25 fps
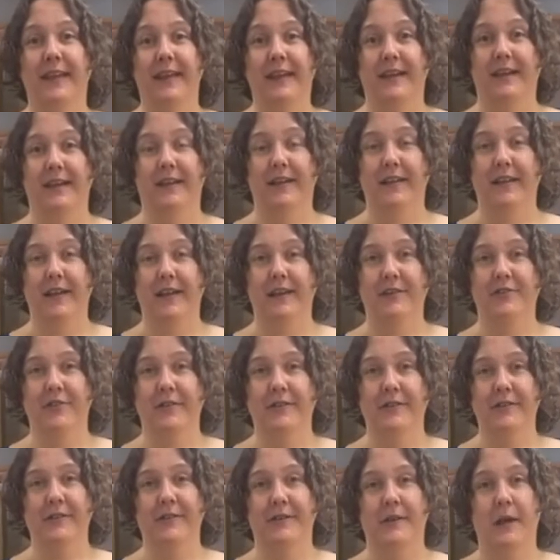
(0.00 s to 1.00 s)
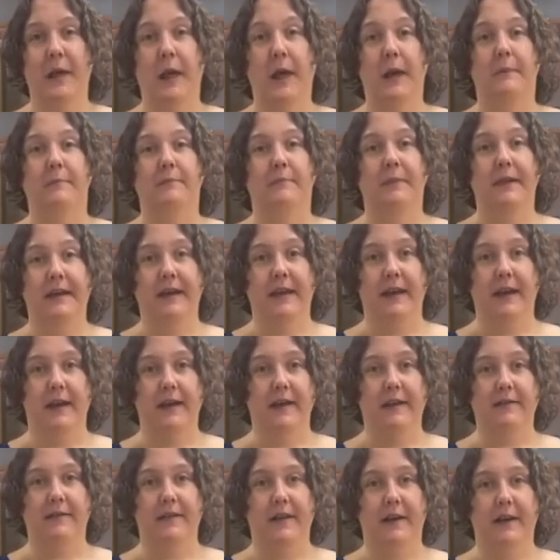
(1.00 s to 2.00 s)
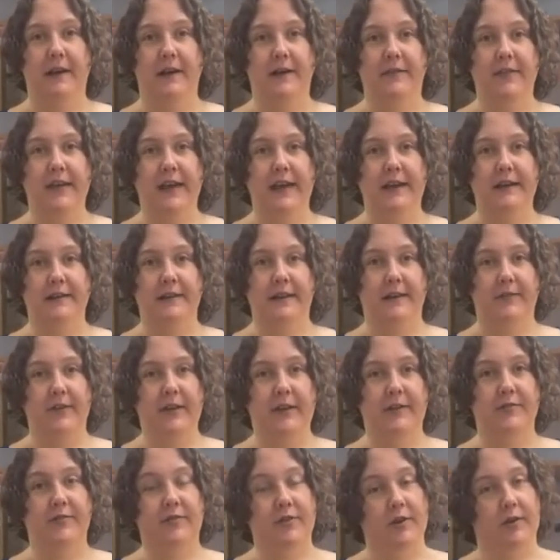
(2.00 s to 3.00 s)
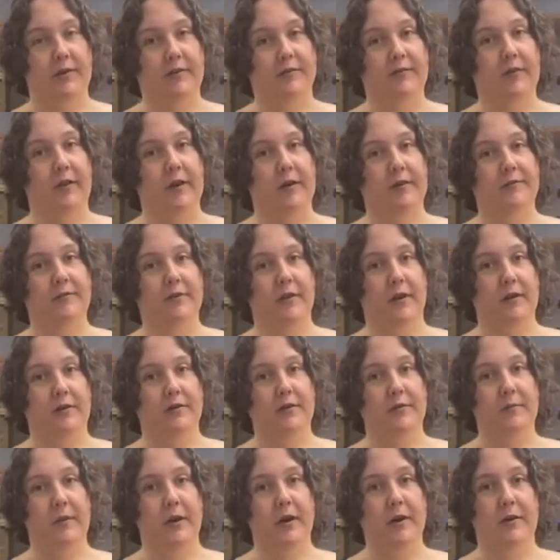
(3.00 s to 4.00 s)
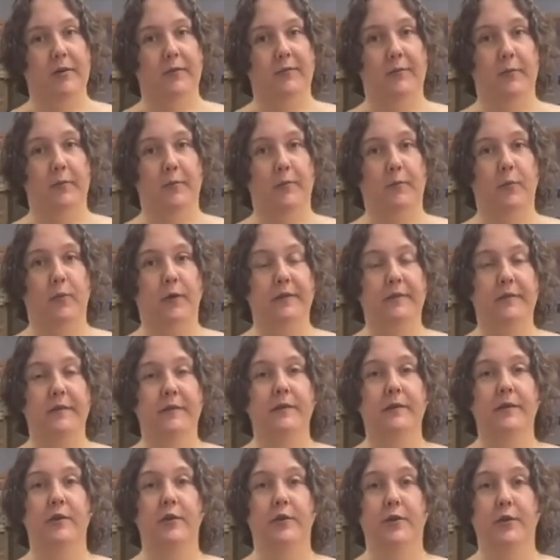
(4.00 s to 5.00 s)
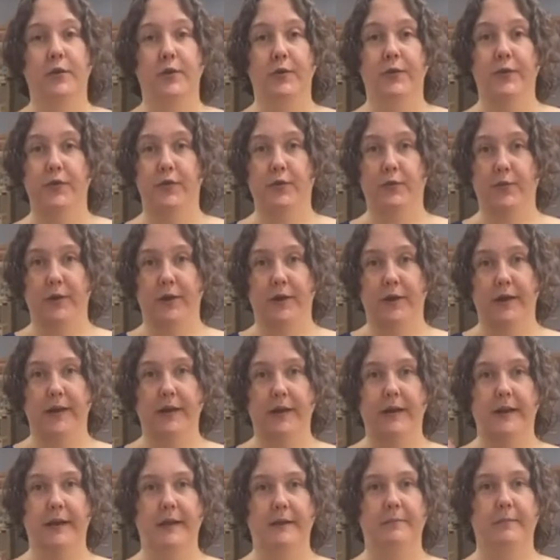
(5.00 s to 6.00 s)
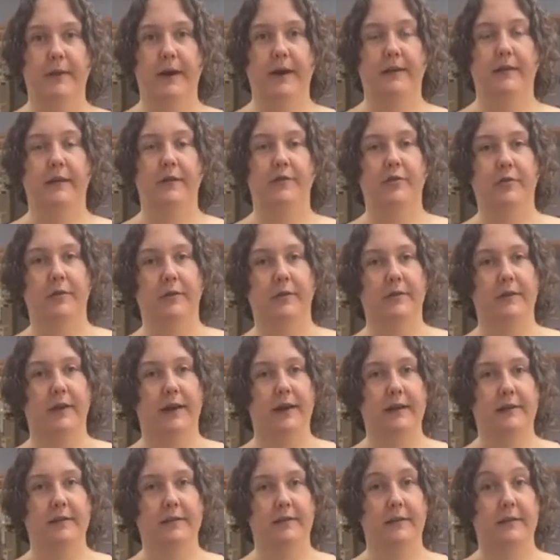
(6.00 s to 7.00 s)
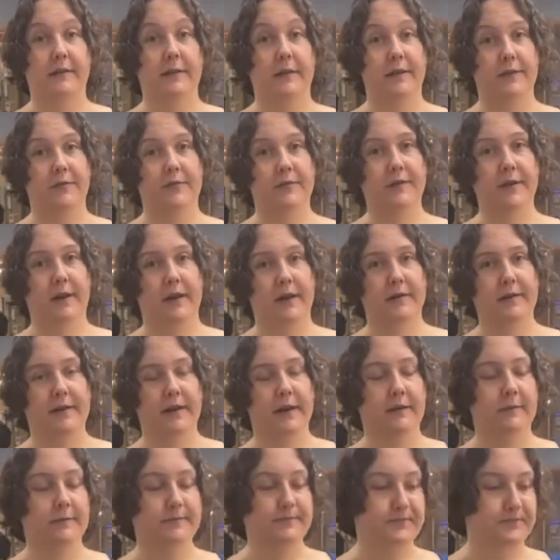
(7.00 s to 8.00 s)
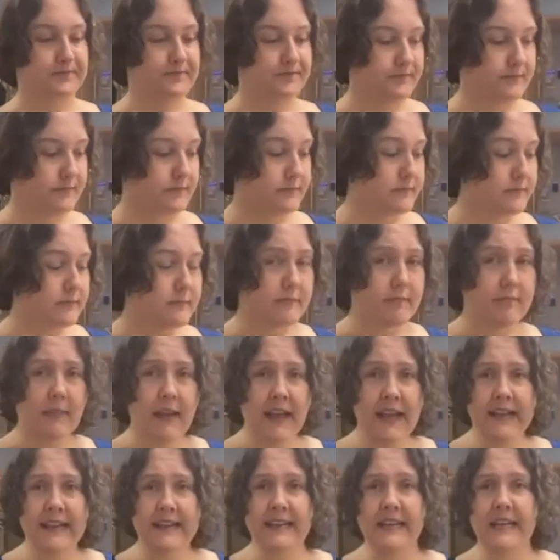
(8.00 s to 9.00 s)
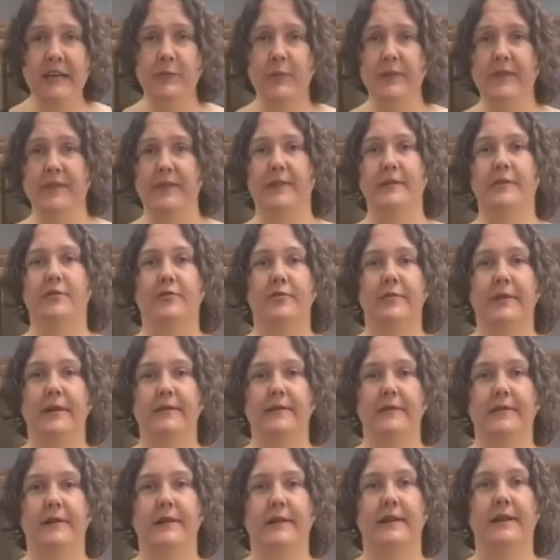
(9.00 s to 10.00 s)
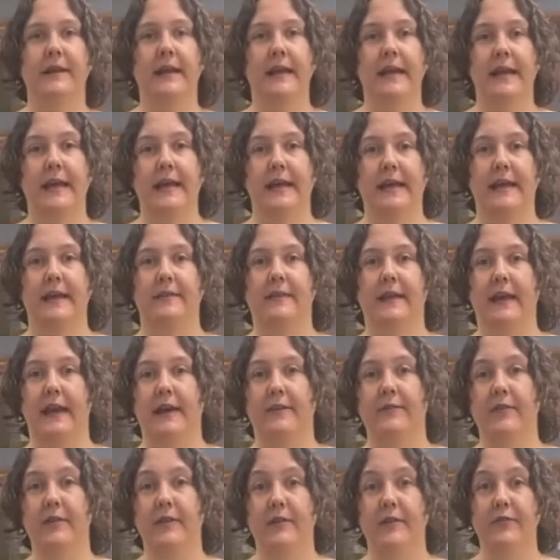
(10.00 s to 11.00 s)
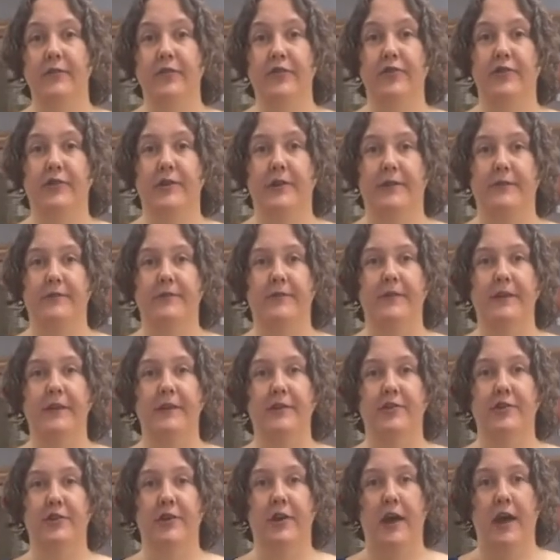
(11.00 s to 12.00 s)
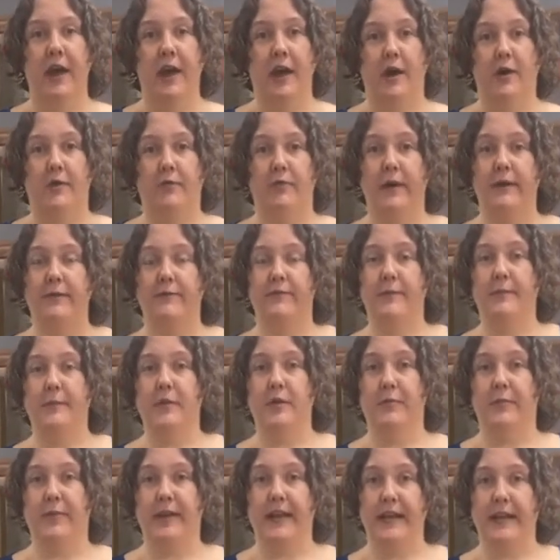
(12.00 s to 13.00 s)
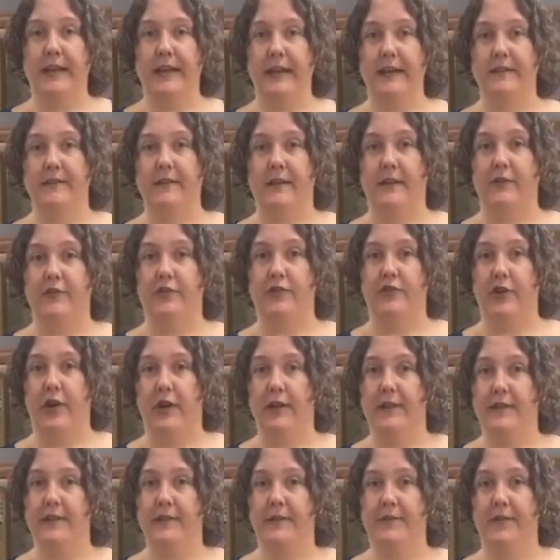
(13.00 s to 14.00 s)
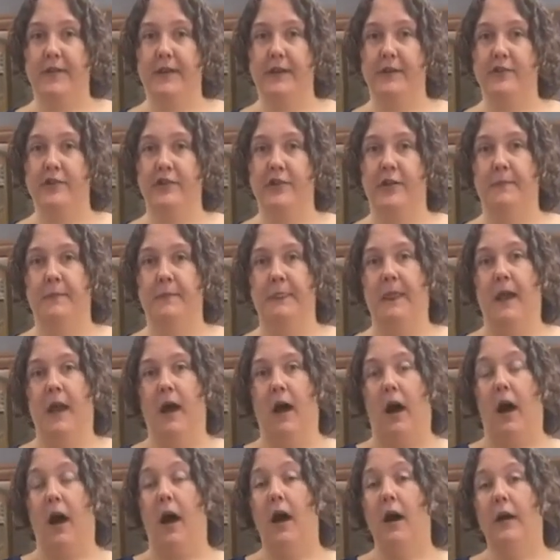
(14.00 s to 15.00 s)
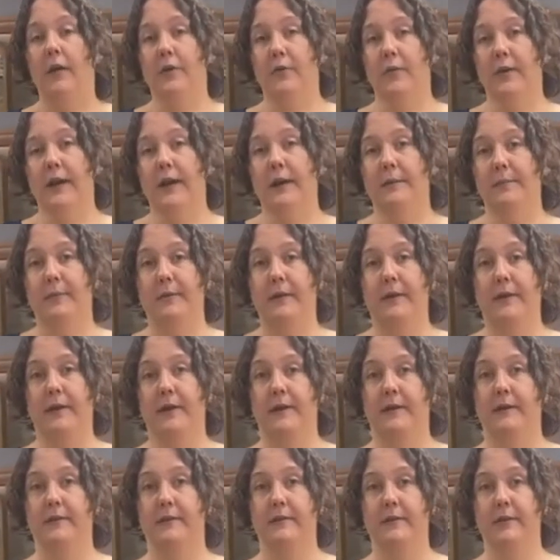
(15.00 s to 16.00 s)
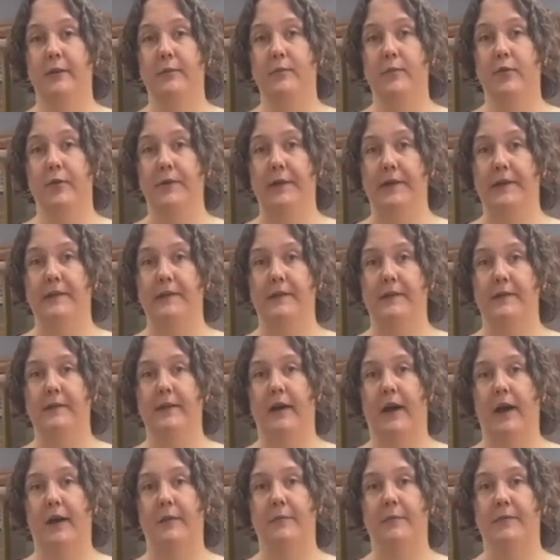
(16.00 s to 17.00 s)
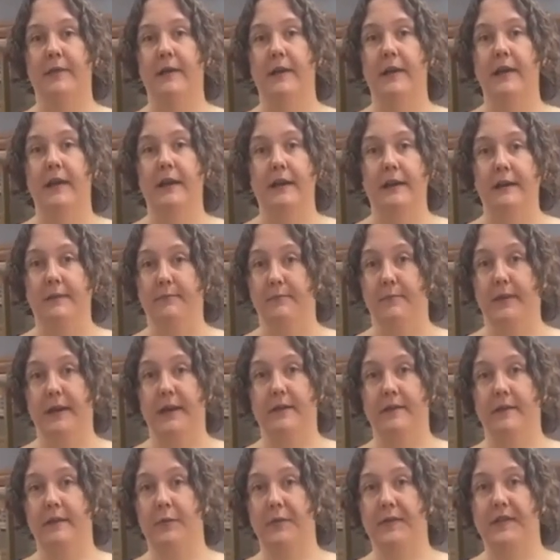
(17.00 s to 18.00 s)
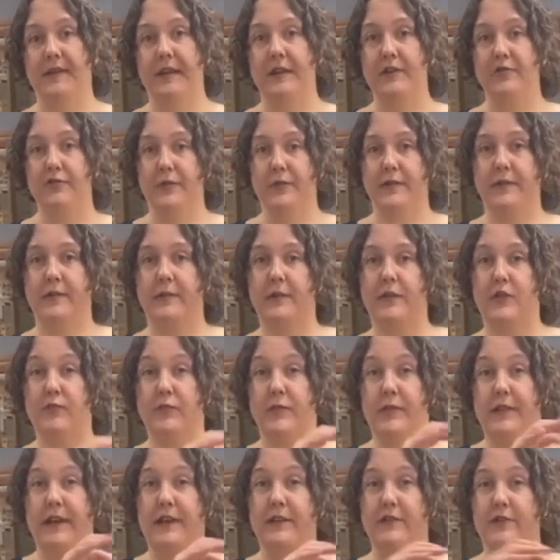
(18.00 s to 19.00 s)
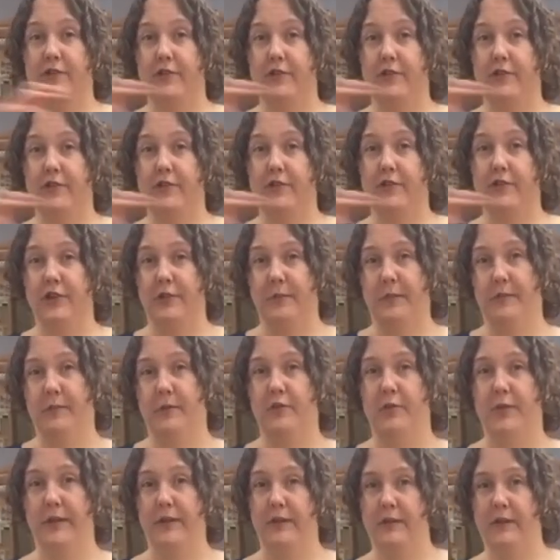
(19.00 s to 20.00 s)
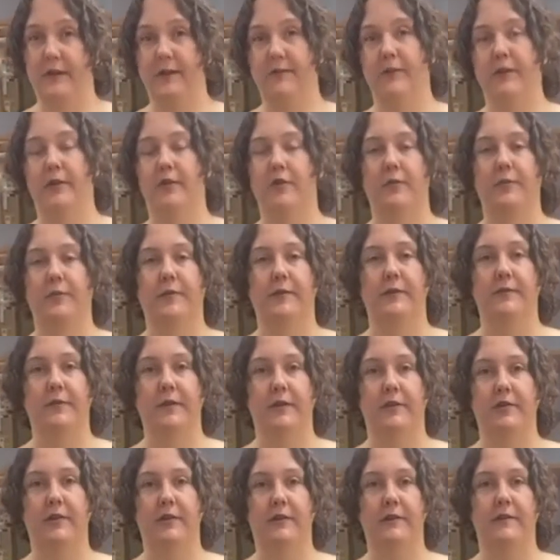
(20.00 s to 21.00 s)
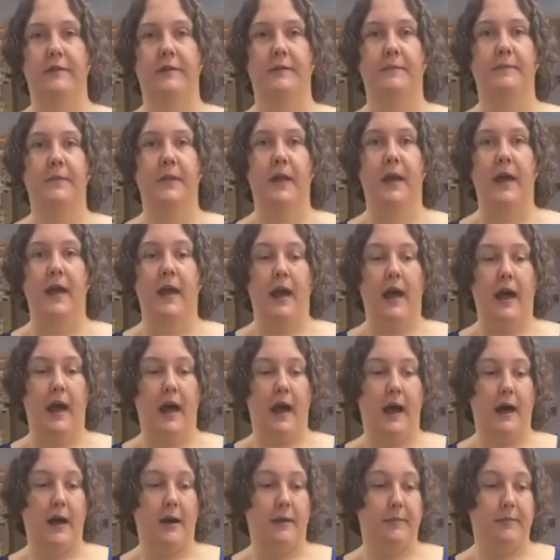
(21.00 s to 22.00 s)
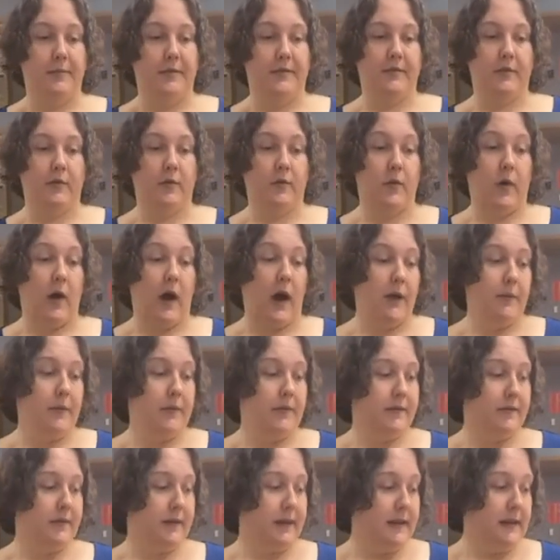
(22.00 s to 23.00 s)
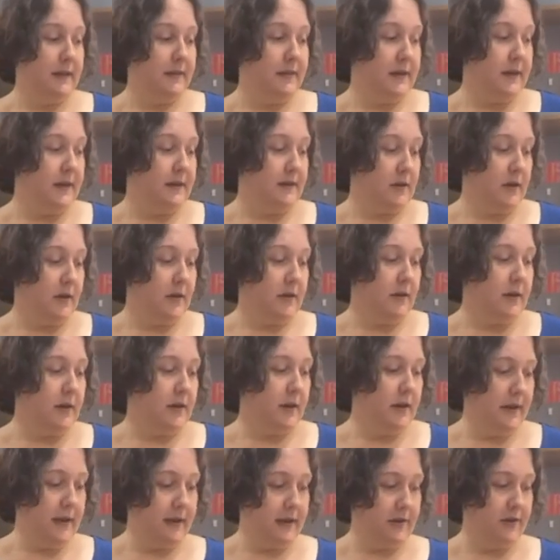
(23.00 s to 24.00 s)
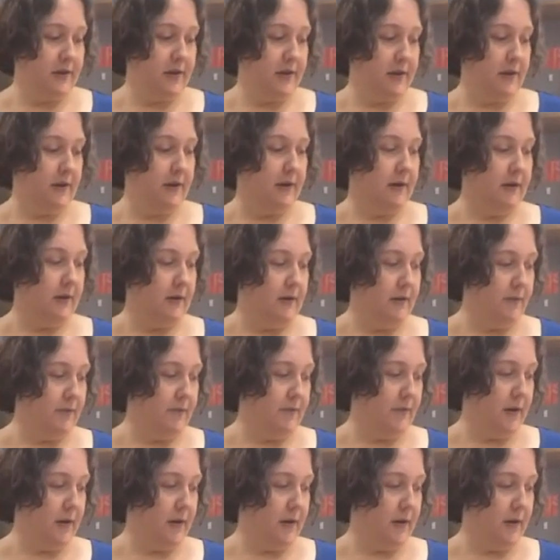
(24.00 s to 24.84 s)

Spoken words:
collections because of the activities of Dr. Mark Wilson, who used to work in biological sciences. He's retired now. And he was interested in the evolution of fish right from their beginnings as jawless fish all the way up to more recent times, because he was interested in the relationships between the different groups of fishes. So I would say that our collection of